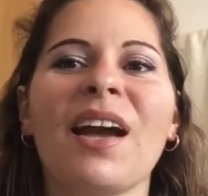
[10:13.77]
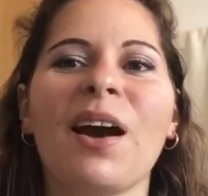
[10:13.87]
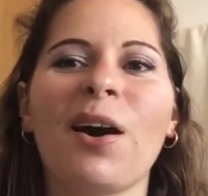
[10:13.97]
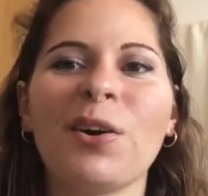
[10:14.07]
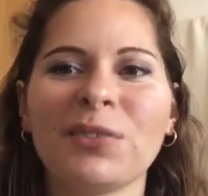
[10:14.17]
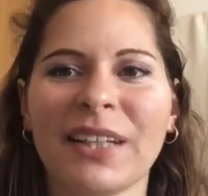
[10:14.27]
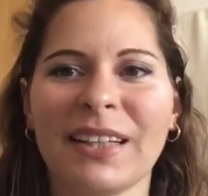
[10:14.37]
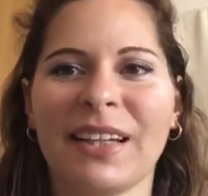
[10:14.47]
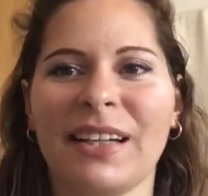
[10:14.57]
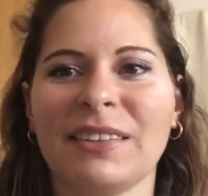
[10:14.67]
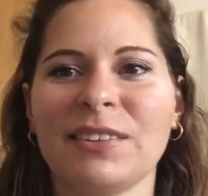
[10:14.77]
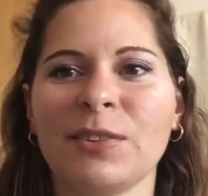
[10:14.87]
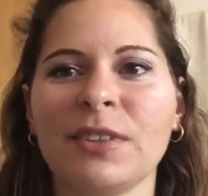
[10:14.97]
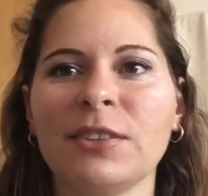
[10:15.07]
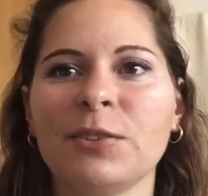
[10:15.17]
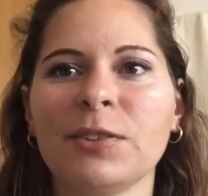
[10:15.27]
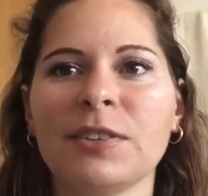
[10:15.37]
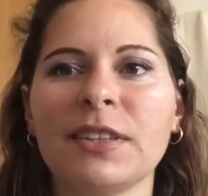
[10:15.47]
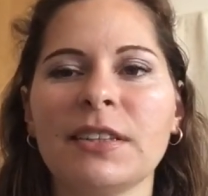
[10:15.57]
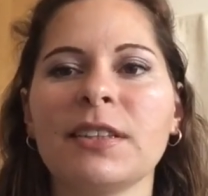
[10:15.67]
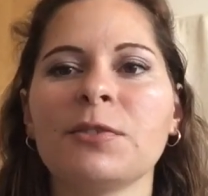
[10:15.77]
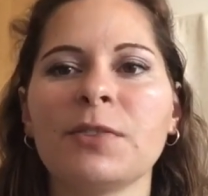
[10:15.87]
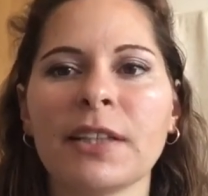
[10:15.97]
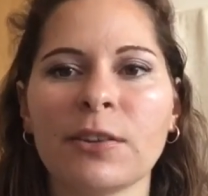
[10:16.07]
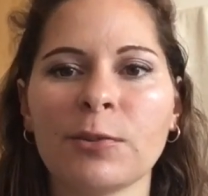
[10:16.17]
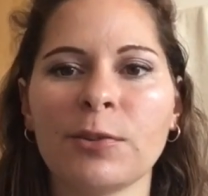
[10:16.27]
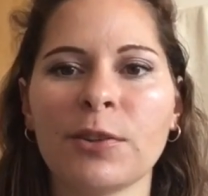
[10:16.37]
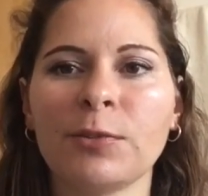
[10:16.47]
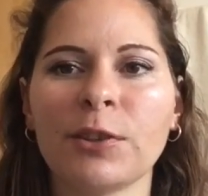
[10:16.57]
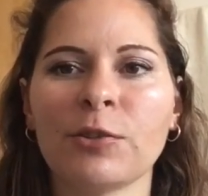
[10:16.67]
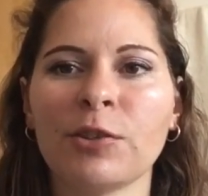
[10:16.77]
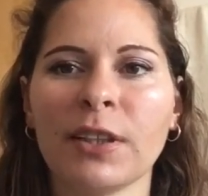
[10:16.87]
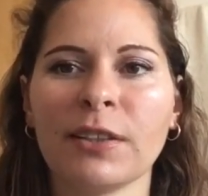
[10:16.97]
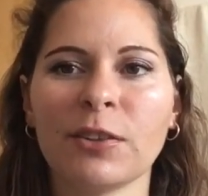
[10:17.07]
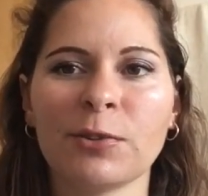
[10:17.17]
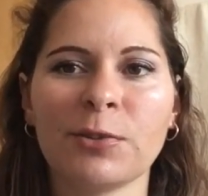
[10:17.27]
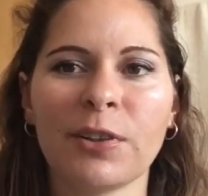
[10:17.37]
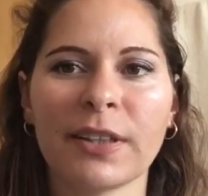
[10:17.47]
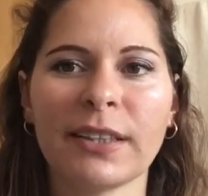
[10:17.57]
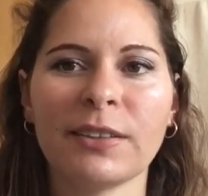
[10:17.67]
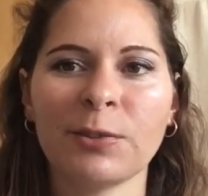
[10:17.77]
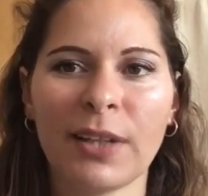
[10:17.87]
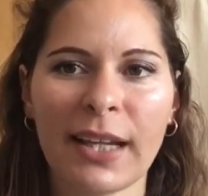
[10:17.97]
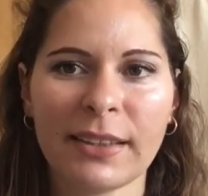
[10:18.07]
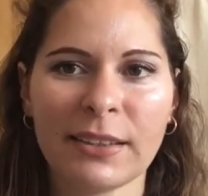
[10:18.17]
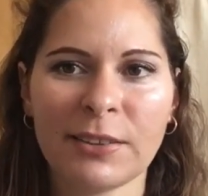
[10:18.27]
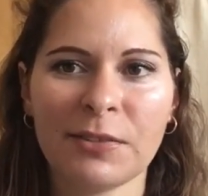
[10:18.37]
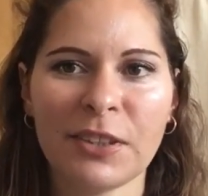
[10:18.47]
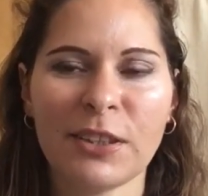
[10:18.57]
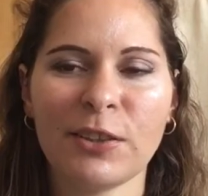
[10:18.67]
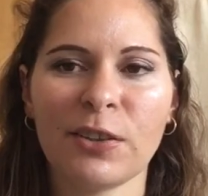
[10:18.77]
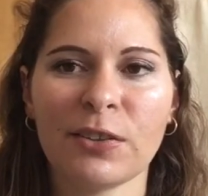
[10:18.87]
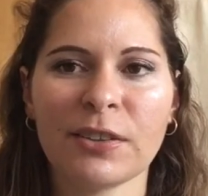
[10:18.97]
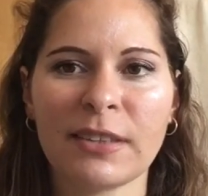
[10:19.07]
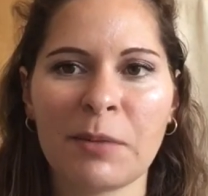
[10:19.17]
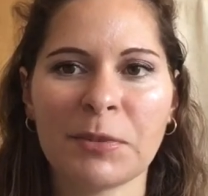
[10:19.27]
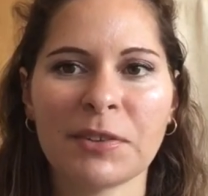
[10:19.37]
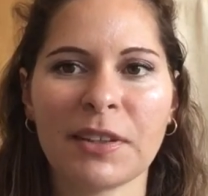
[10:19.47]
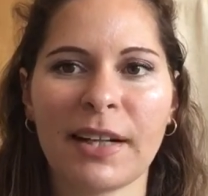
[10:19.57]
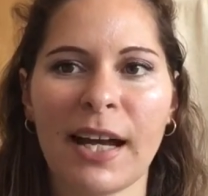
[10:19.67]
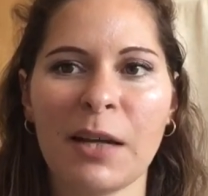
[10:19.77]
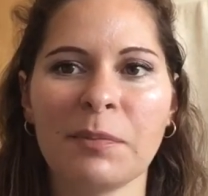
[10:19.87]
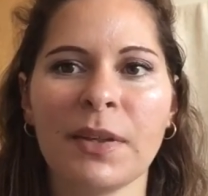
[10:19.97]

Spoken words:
Okay guys, so this was it. Thank you for watching. Don't forget to like this video, subscribe.